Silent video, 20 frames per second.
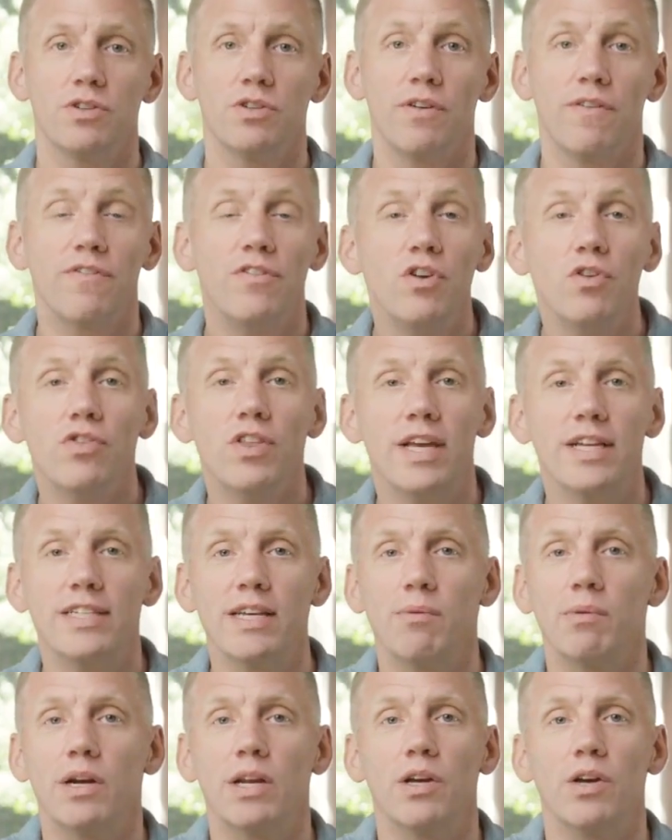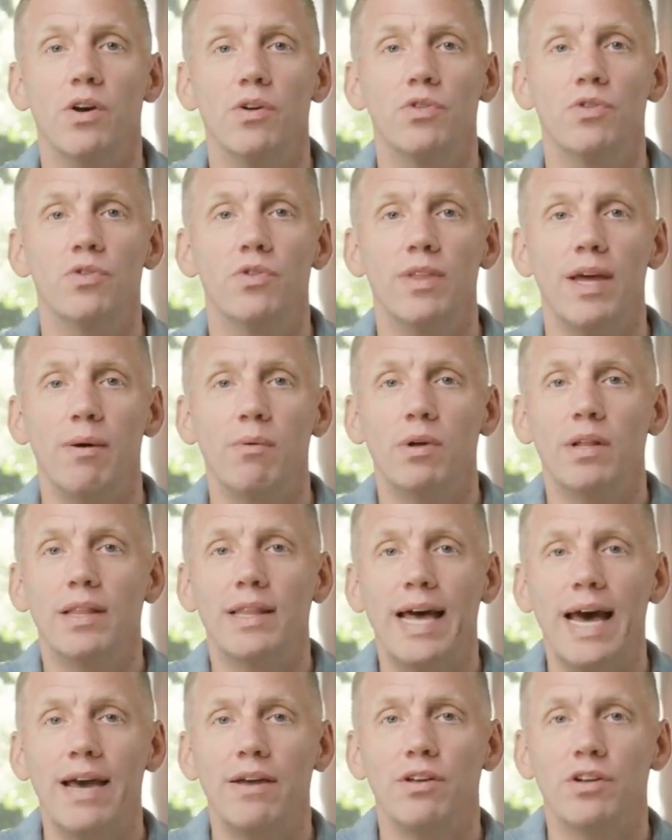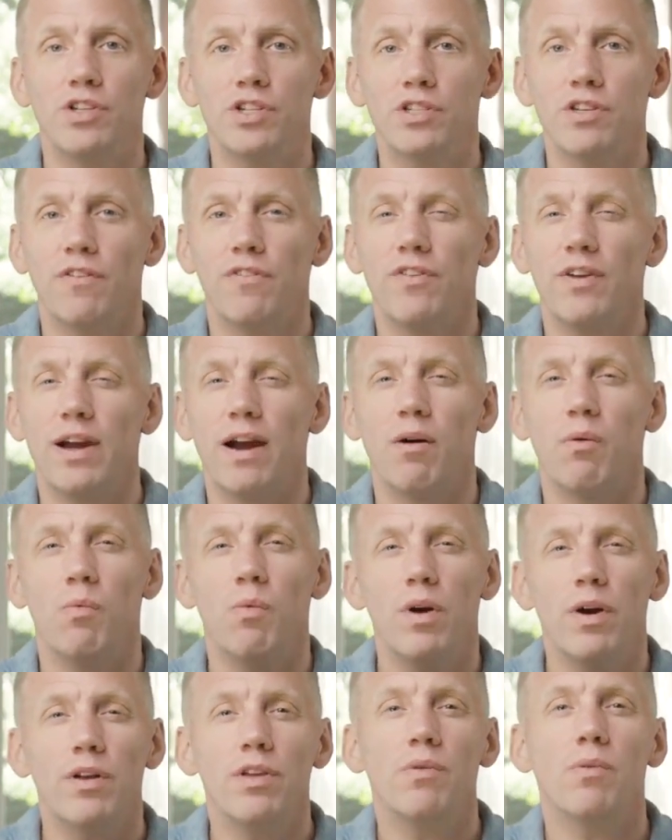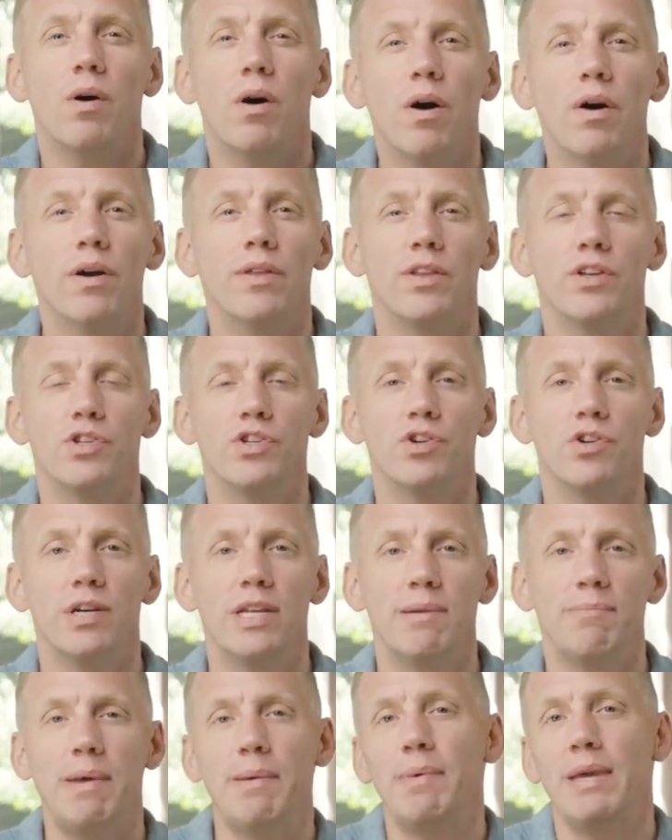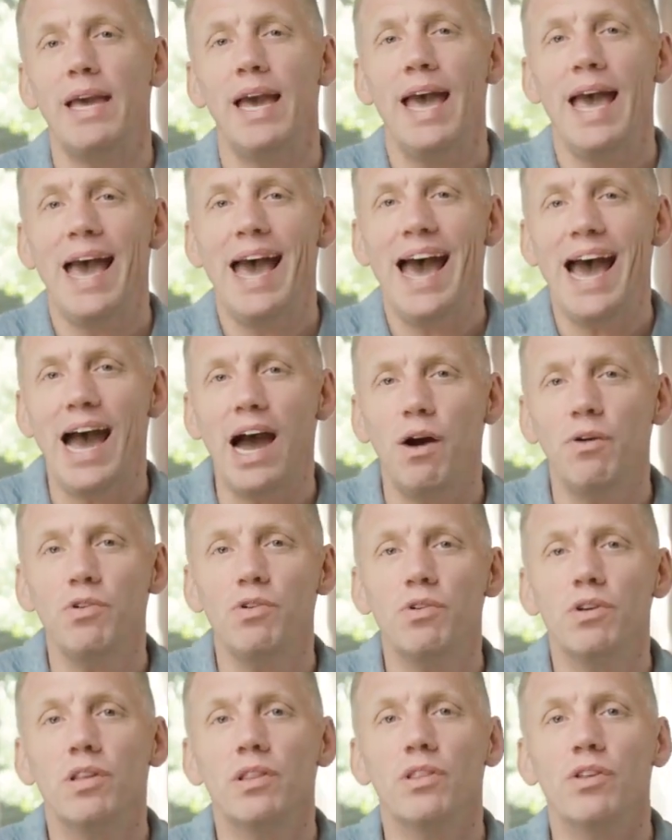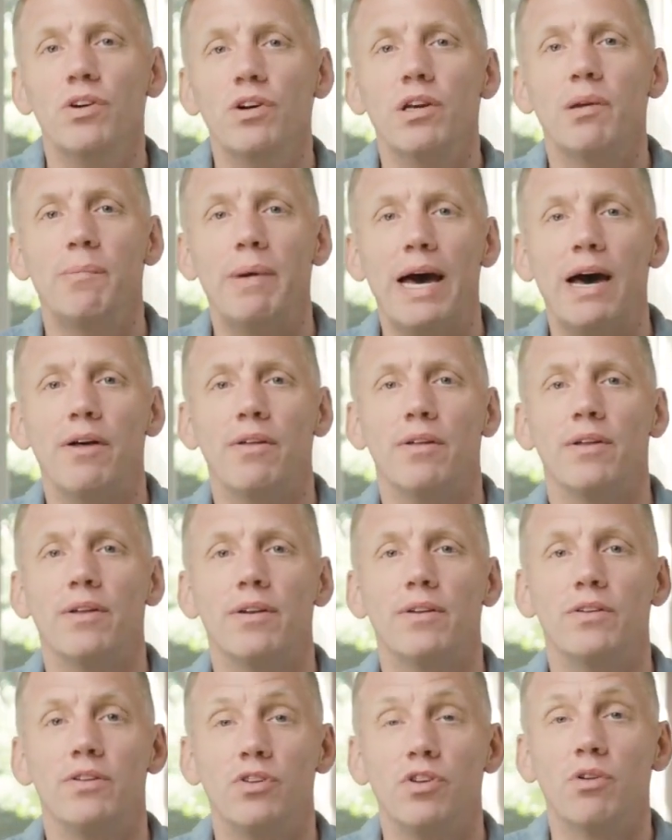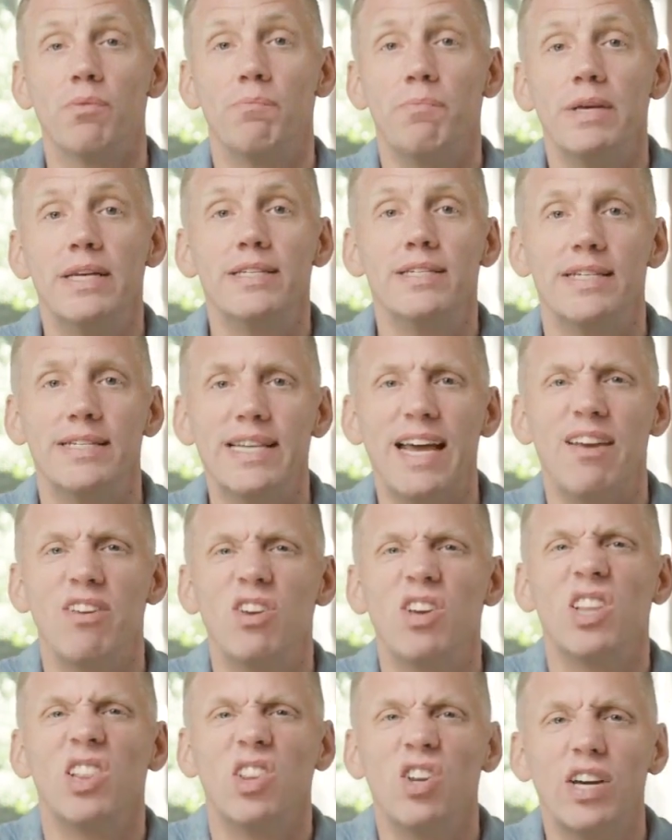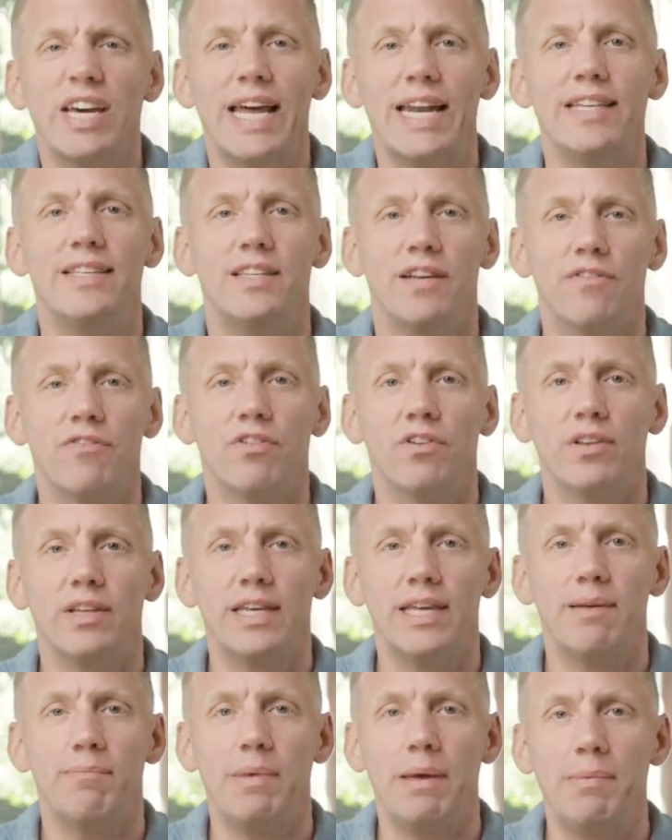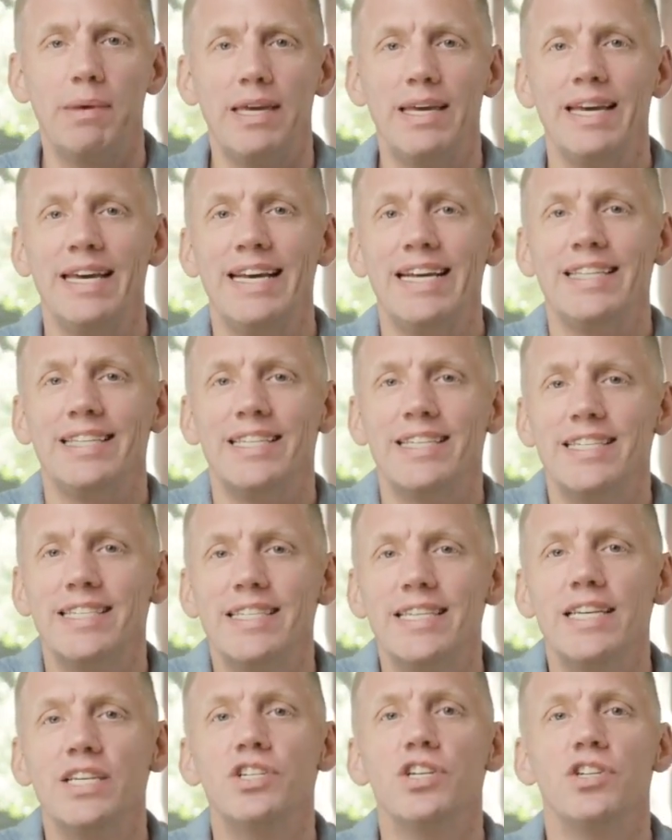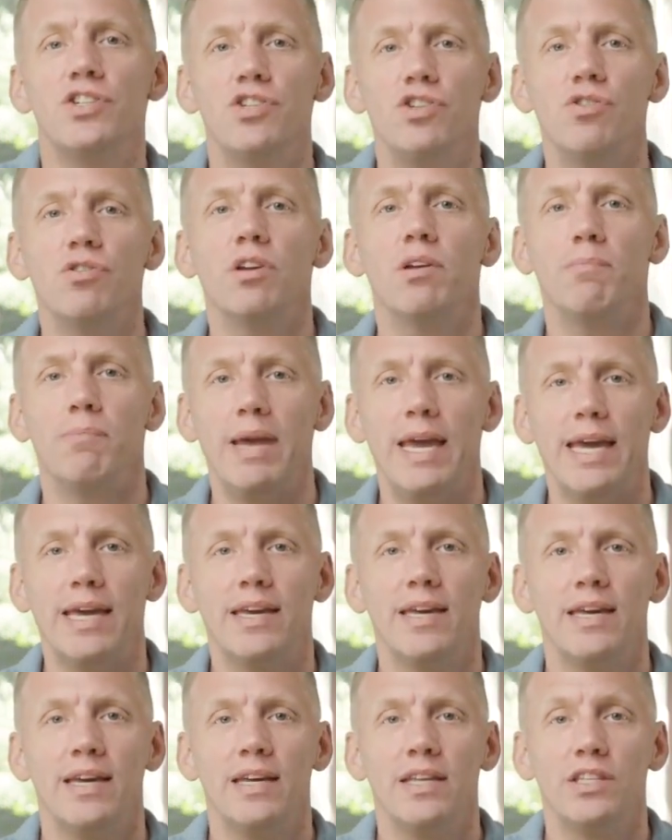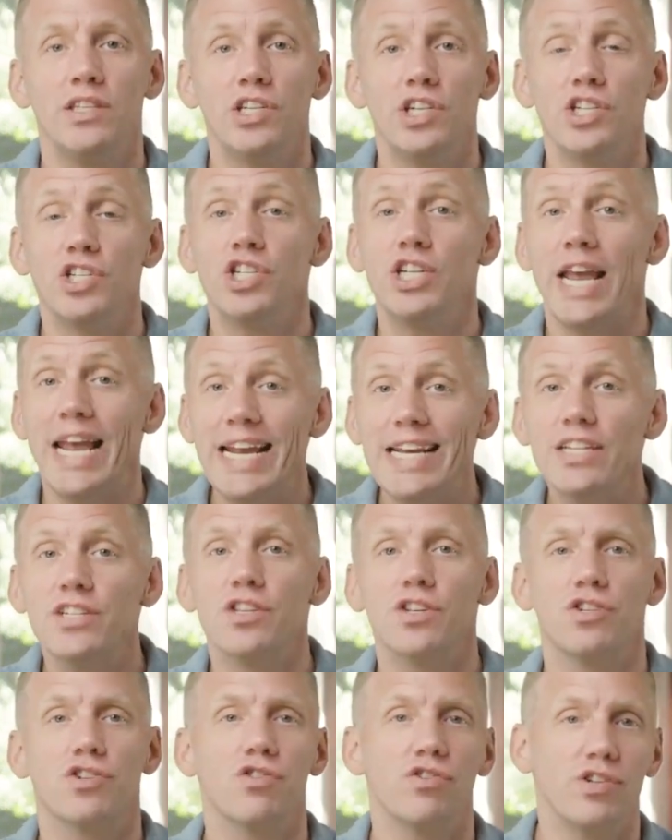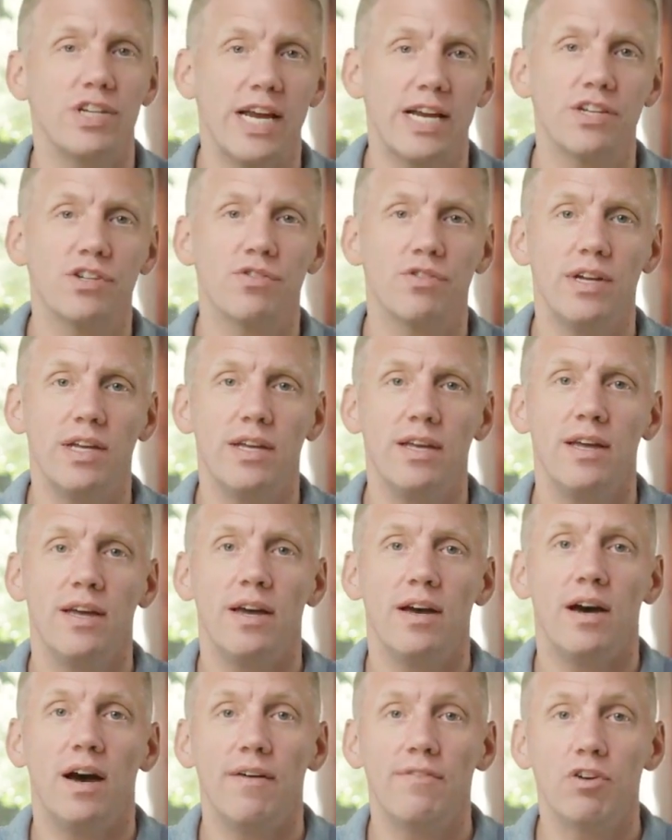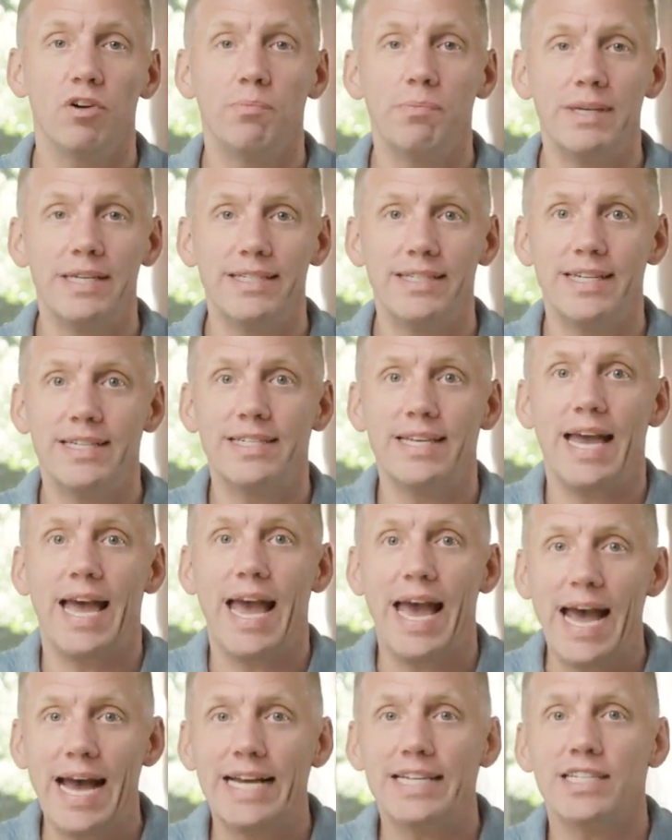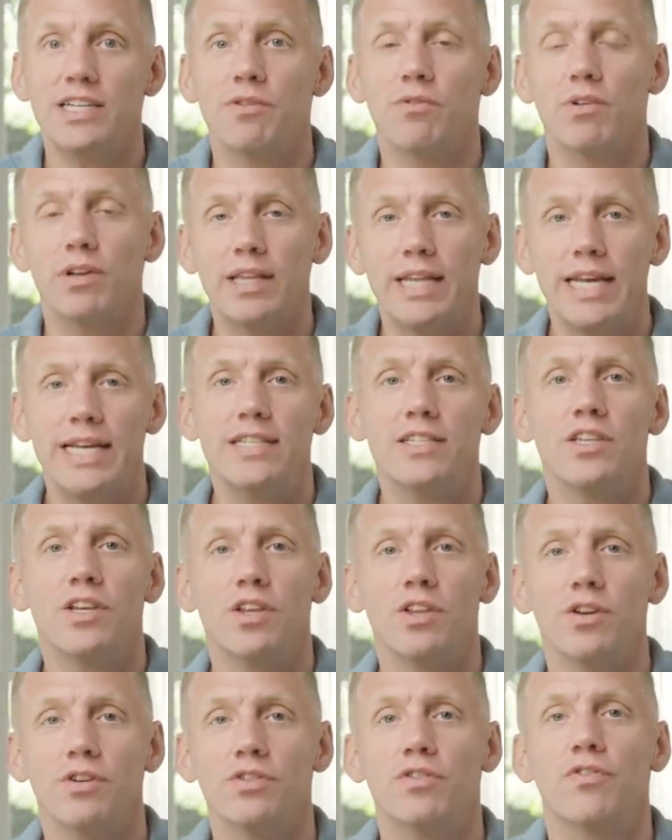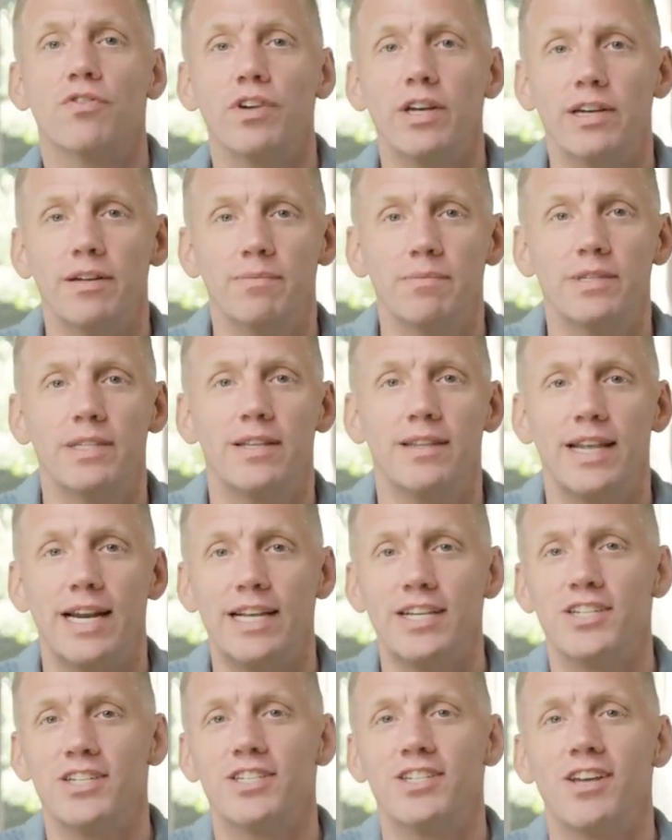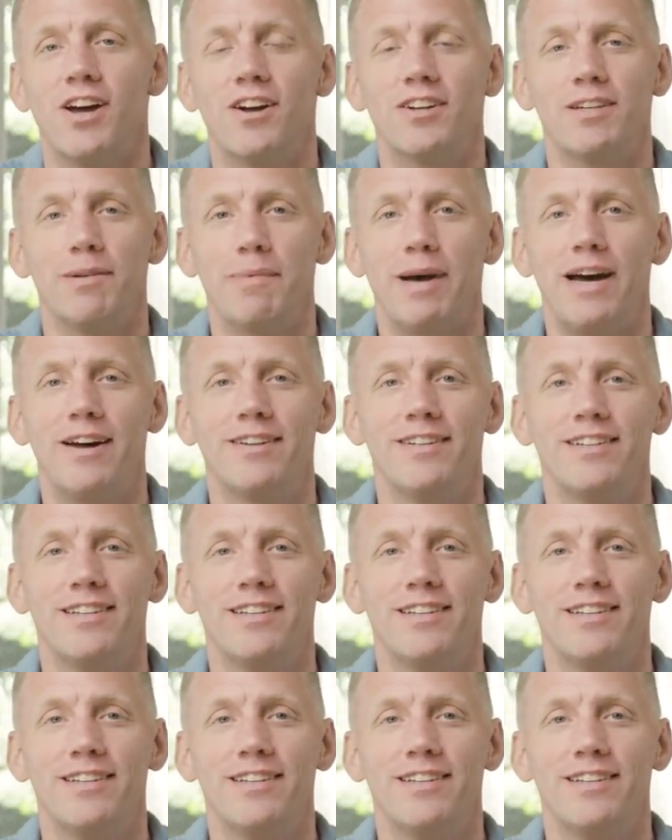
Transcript: there's a few things I want to go through that will allow you just to figure out where you are in the journey, maybe how you can look about your business, how you can look at it differently, and maybe decisions you can make to change the trajectory of your business as it relates to those freedoms that I just talked about.